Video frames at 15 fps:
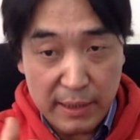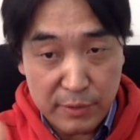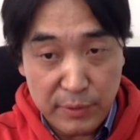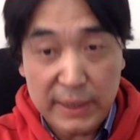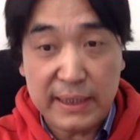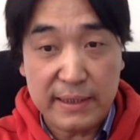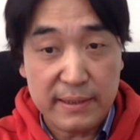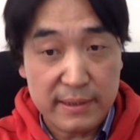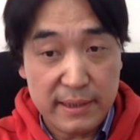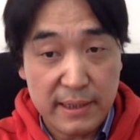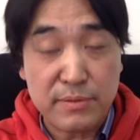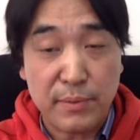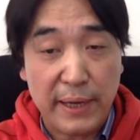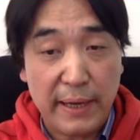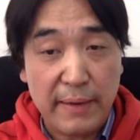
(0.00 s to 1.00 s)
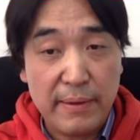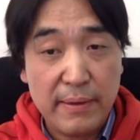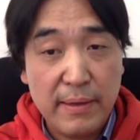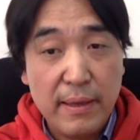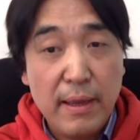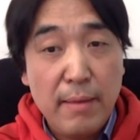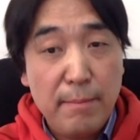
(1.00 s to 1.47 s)
created in this way,
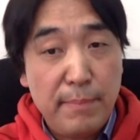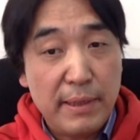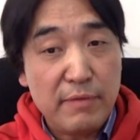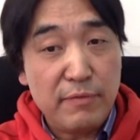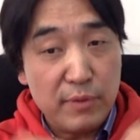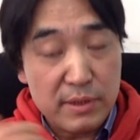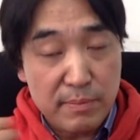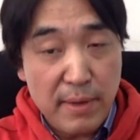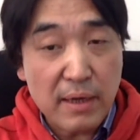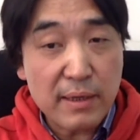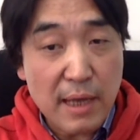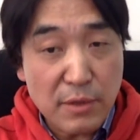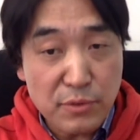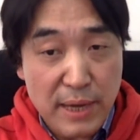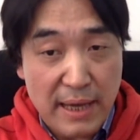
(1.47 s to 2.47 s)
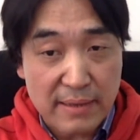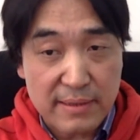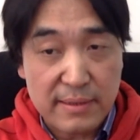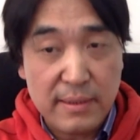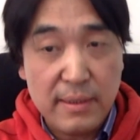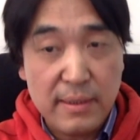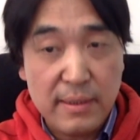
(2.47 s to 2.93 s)
but for smart
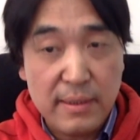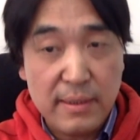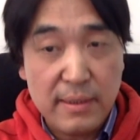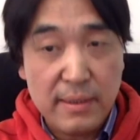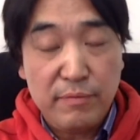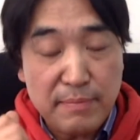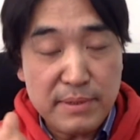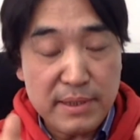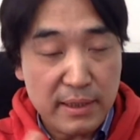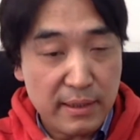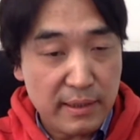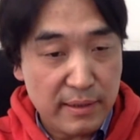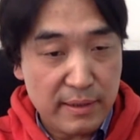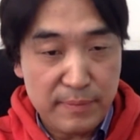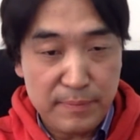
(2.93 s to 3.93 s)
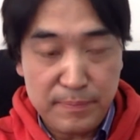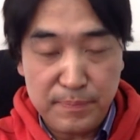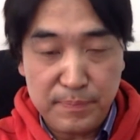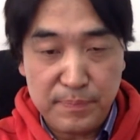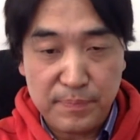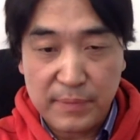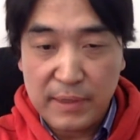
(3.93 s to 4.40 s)
contracts, we have
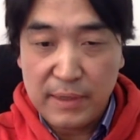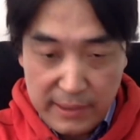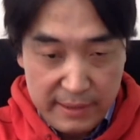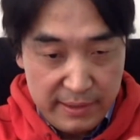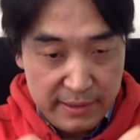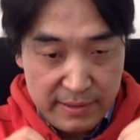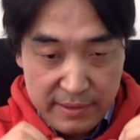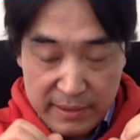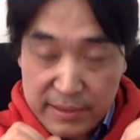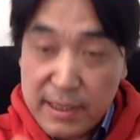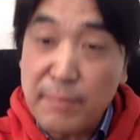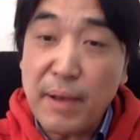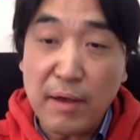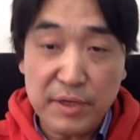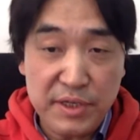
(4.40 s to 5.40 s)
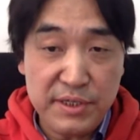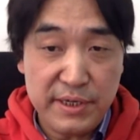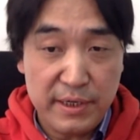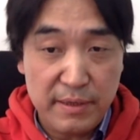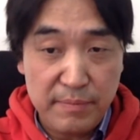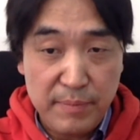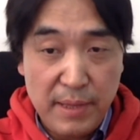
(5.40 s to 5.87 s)
something. It's somehow
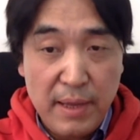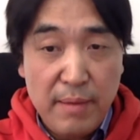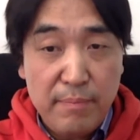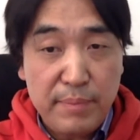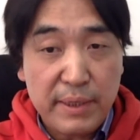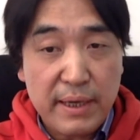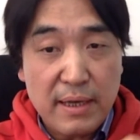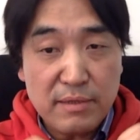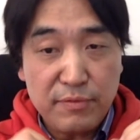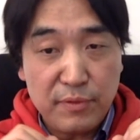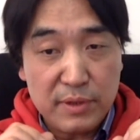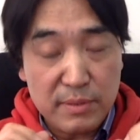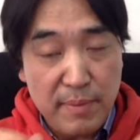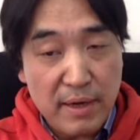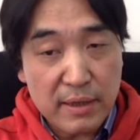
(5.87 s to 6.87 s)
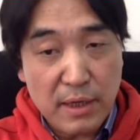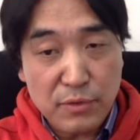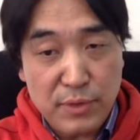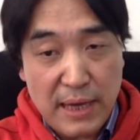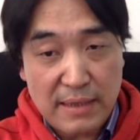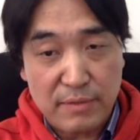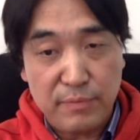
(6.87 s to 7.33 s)
easier because for smart
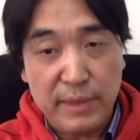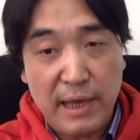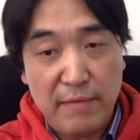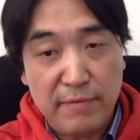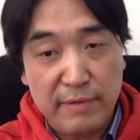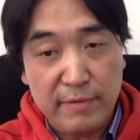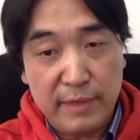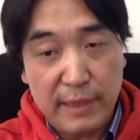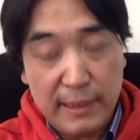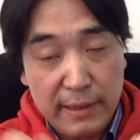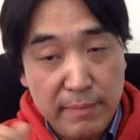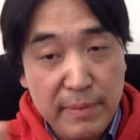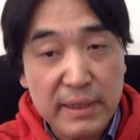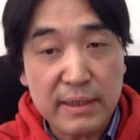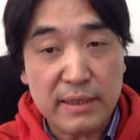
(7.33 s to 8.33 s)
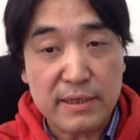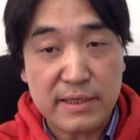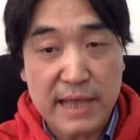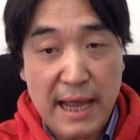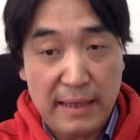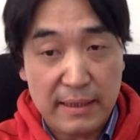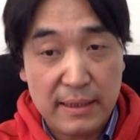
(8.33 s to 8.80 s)
contracts we have a limited
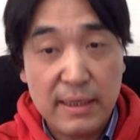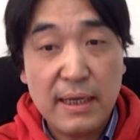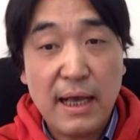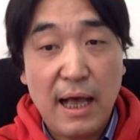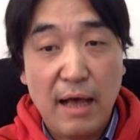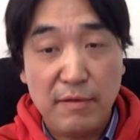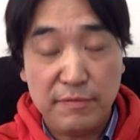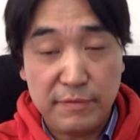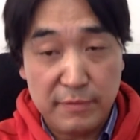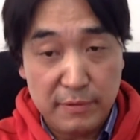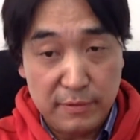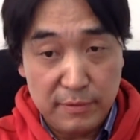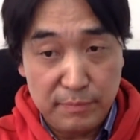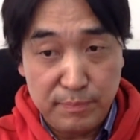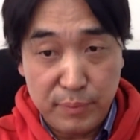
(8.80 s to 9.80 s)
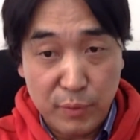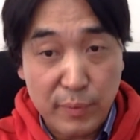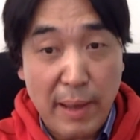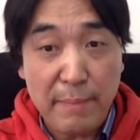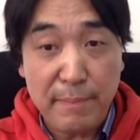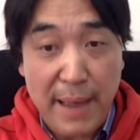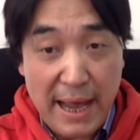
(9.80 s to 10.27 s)
set of
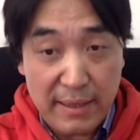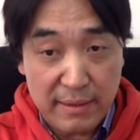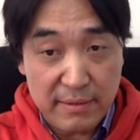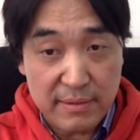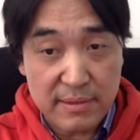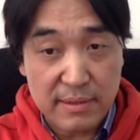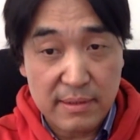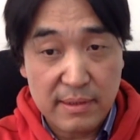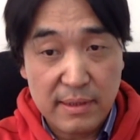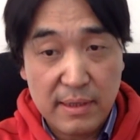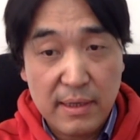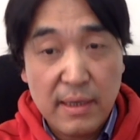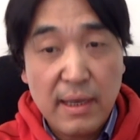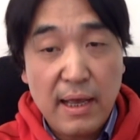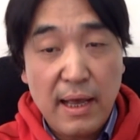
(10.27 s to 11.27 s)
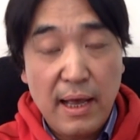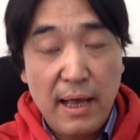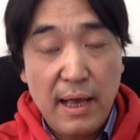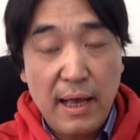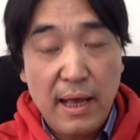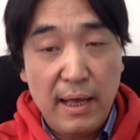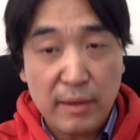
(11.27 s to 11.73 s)
program patterns.
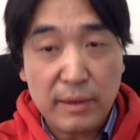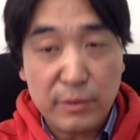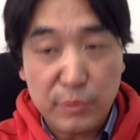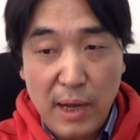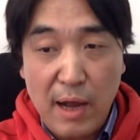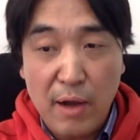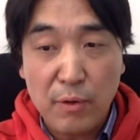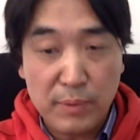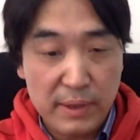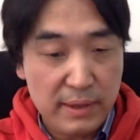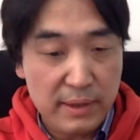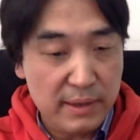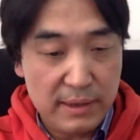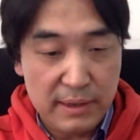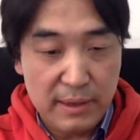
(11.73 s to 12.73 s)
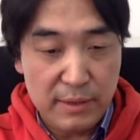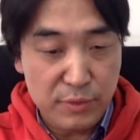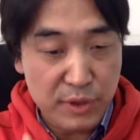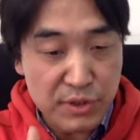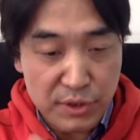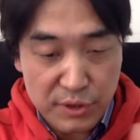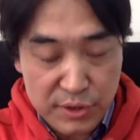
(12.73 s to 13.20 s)
According to our
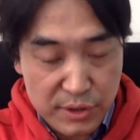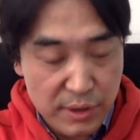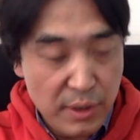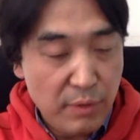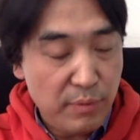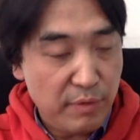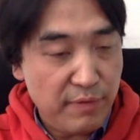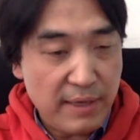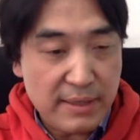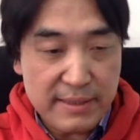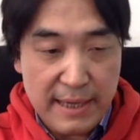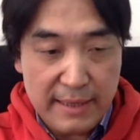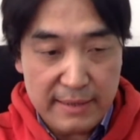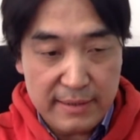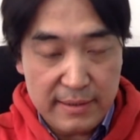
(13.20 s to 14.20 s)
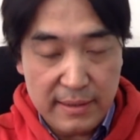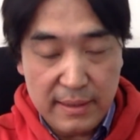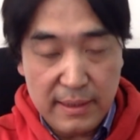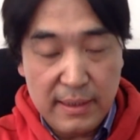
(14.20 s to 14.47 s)
research, we found that